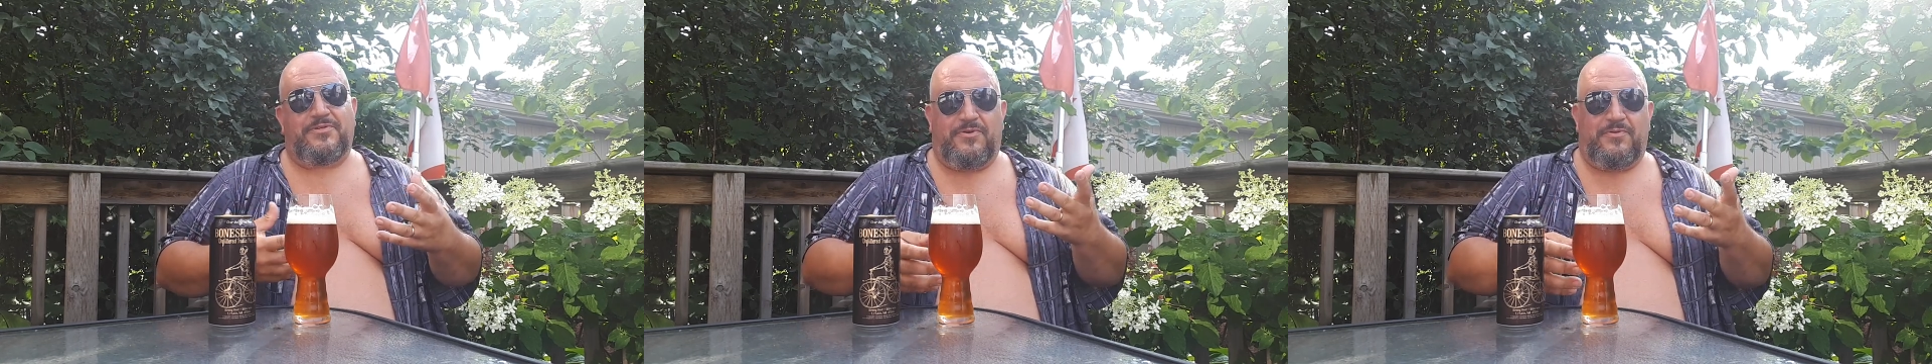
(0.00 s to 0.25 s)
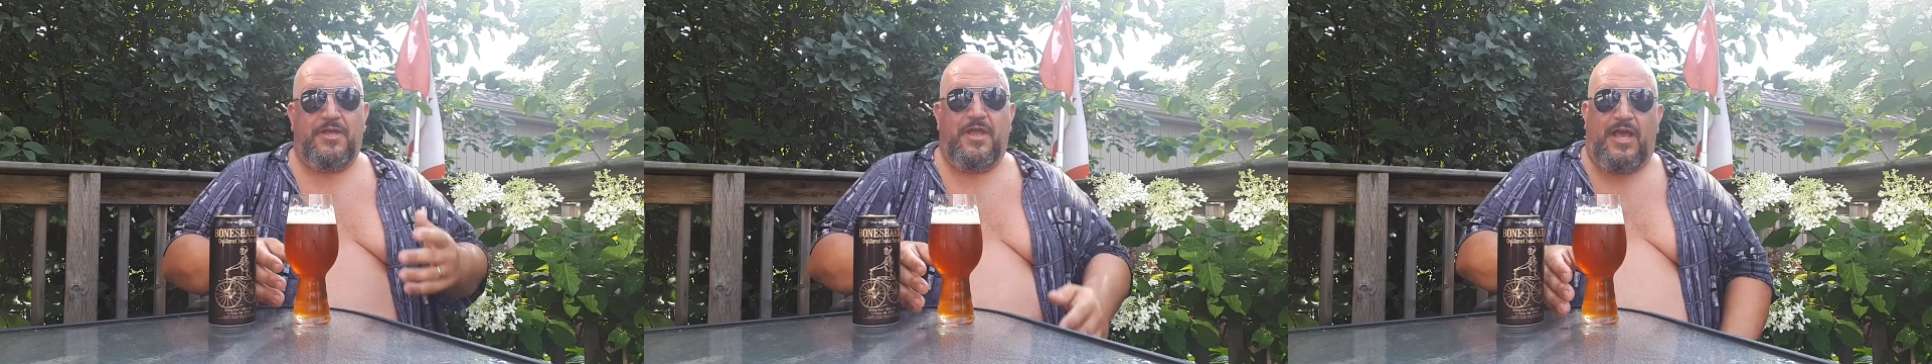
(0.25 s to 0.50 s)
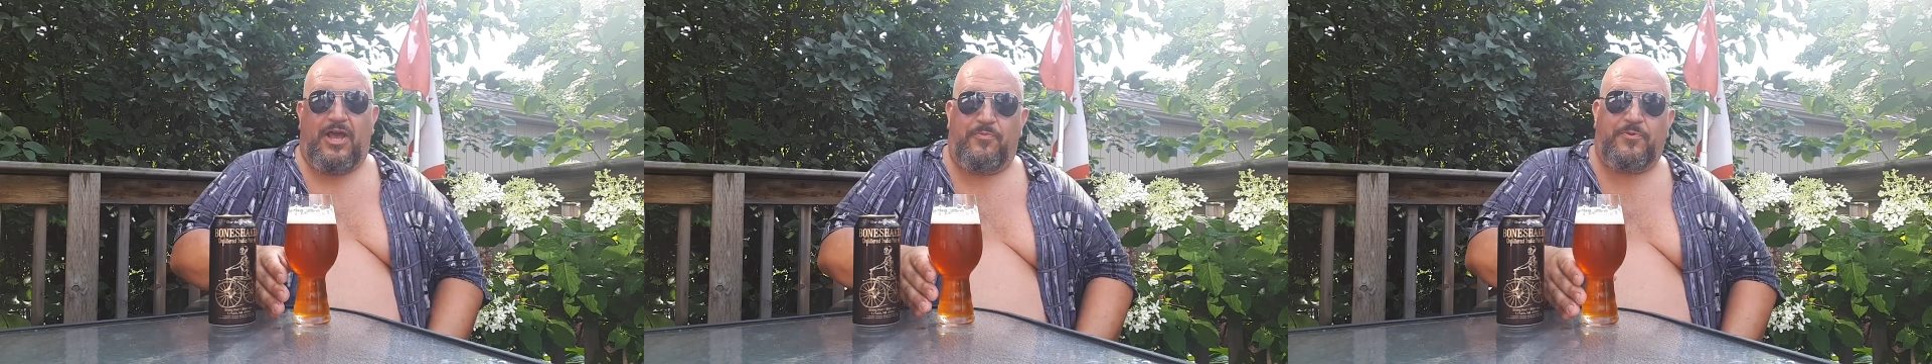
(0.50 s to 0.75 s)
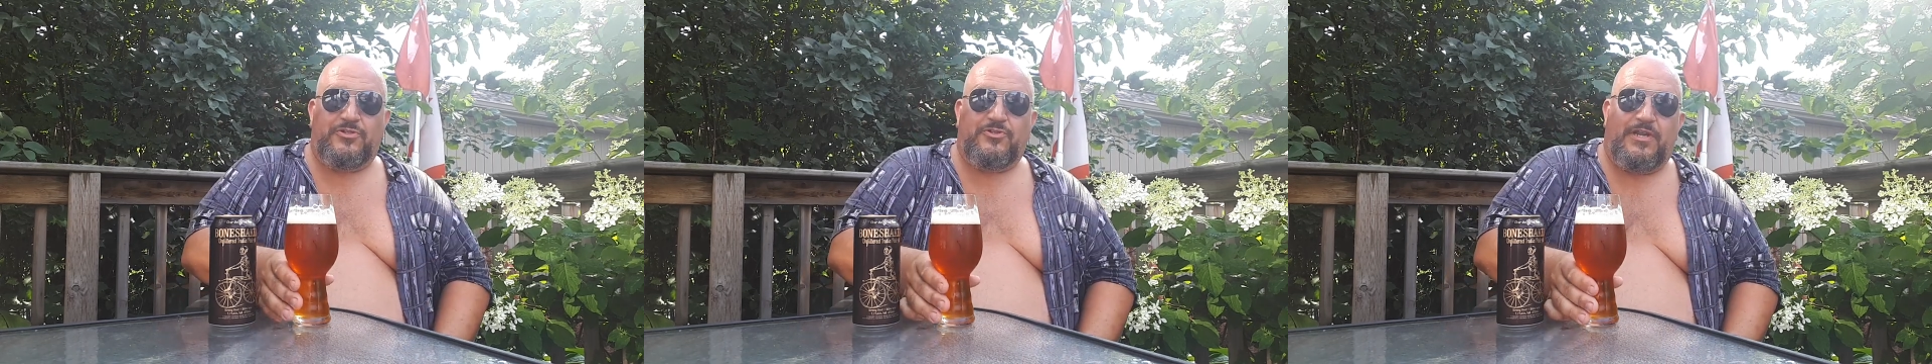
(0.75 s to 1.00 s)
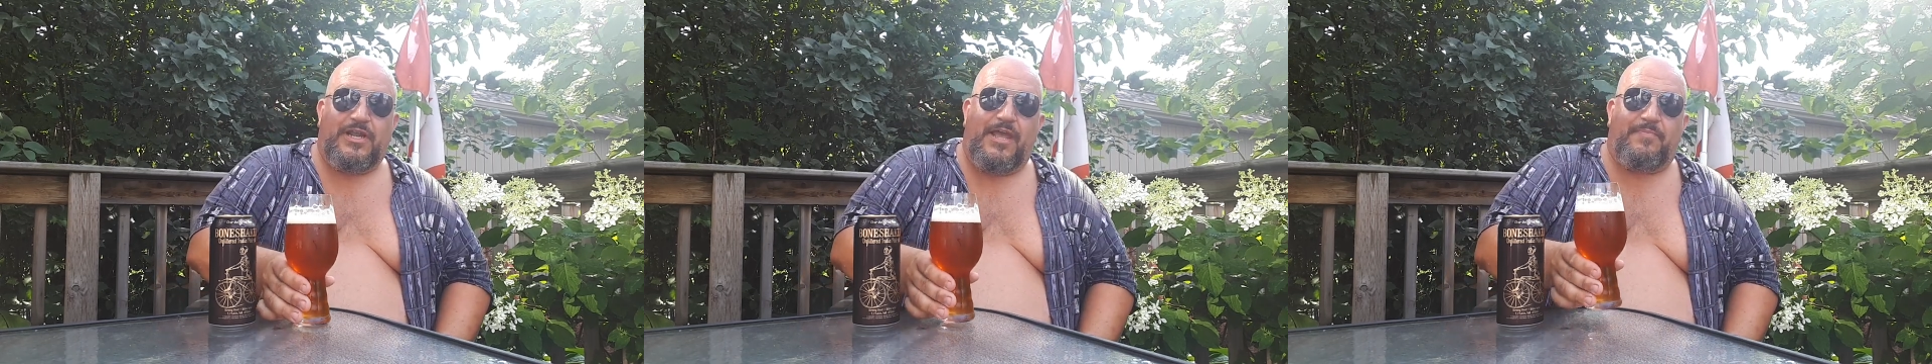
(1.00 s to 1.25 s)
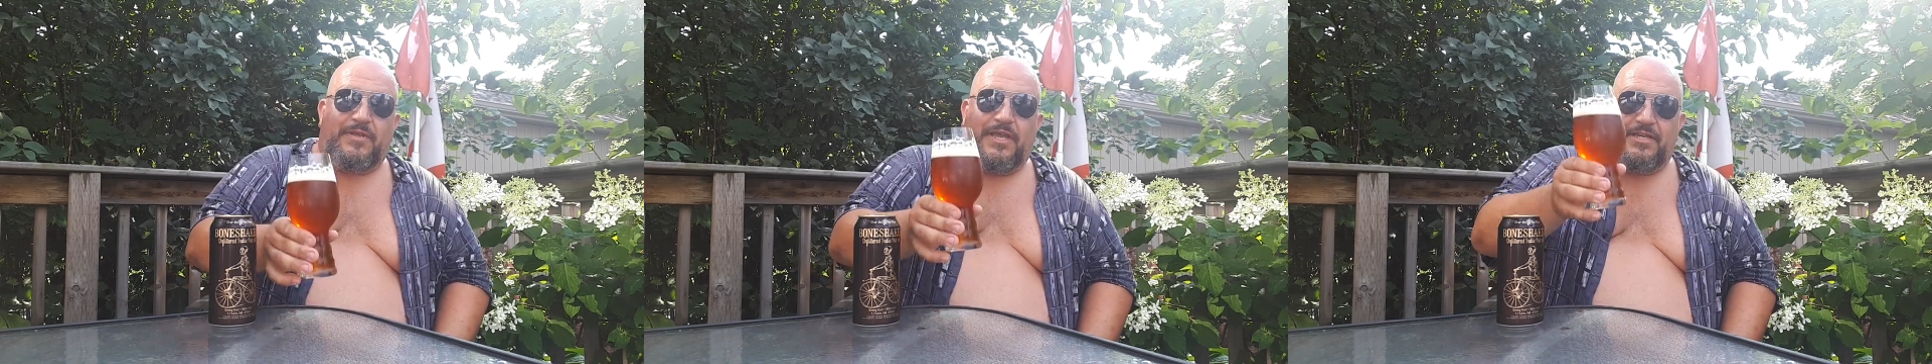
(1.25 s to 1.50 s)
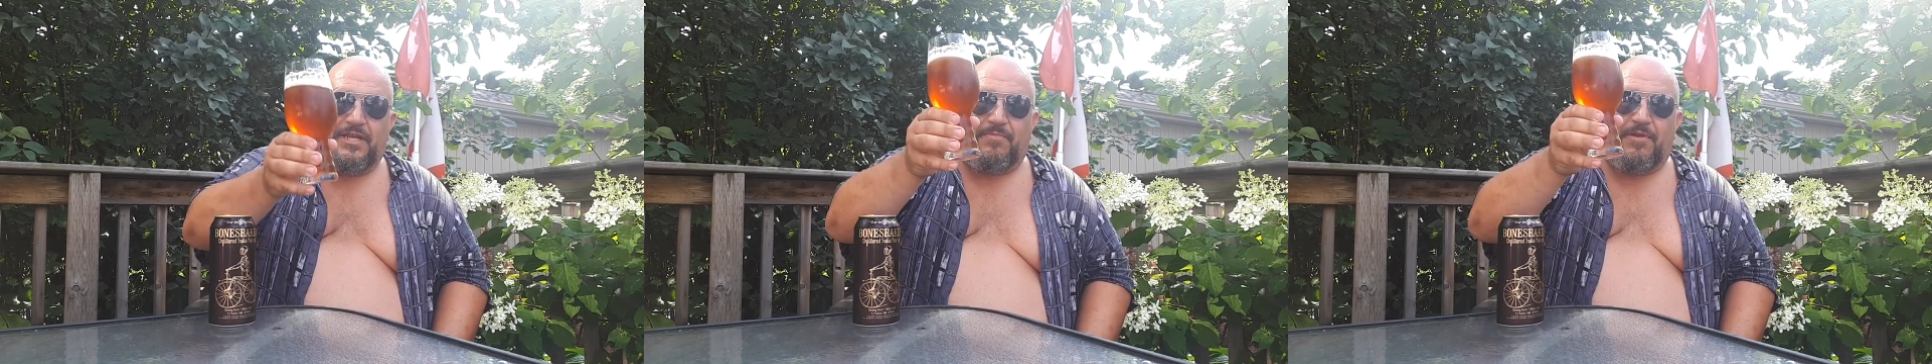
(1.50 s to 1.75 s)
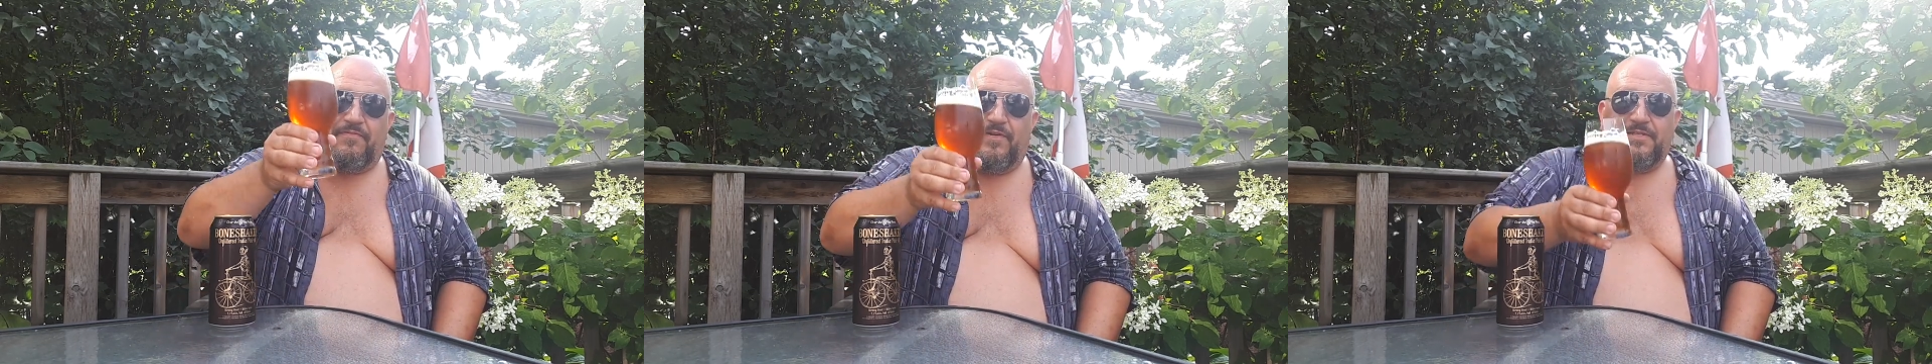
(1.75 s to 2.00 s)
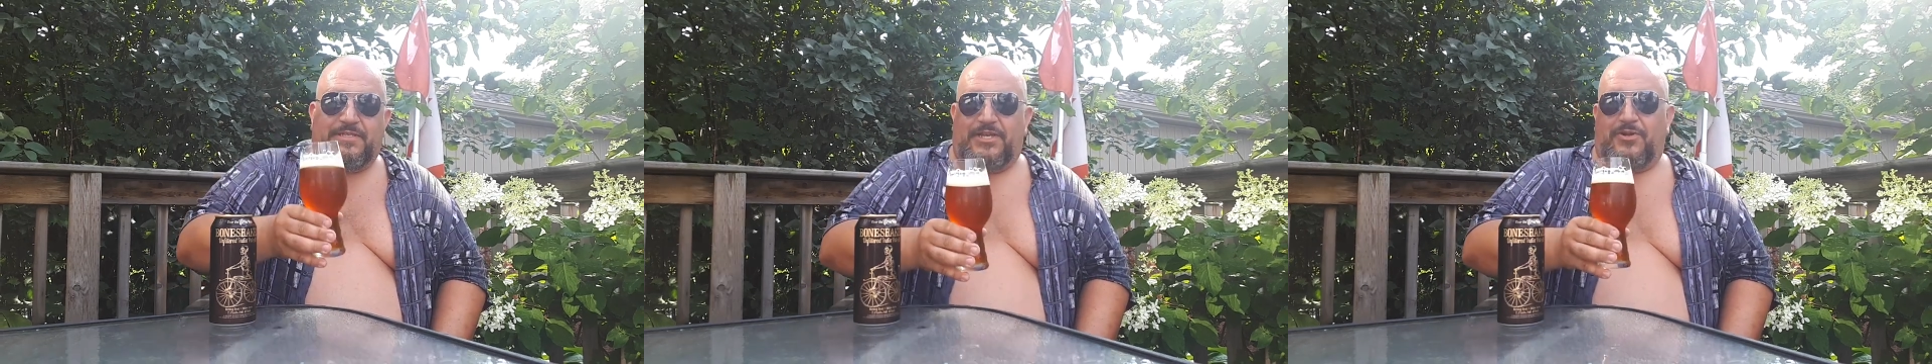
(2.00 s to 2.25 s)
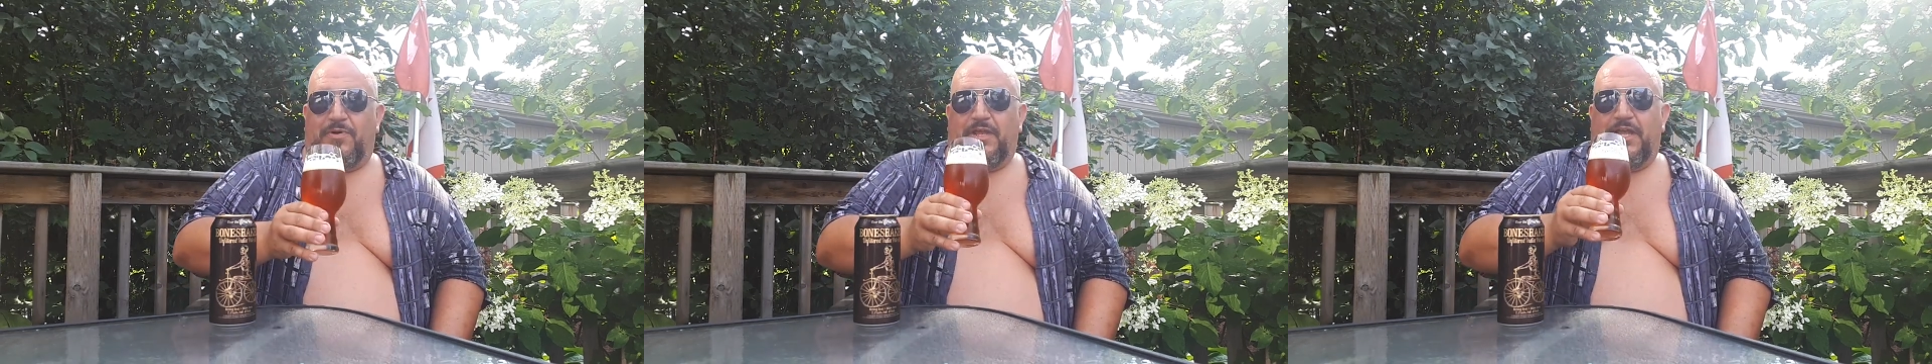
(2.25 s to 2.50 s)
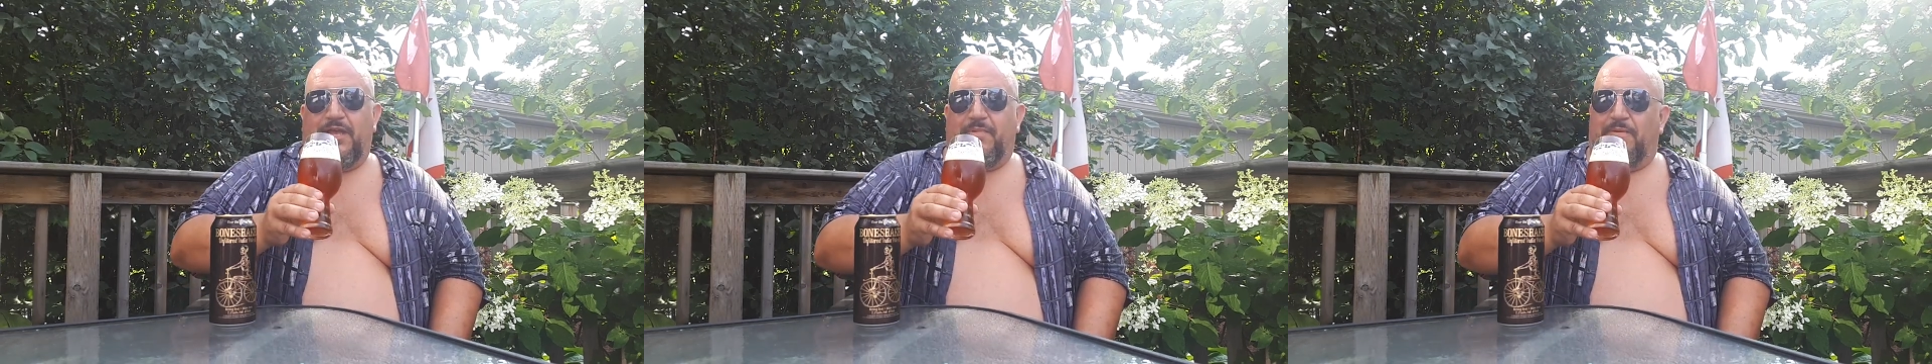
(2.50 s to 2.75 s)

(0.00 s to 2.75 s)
So I hope you're enjoying IPA Day, my friends. I know I am.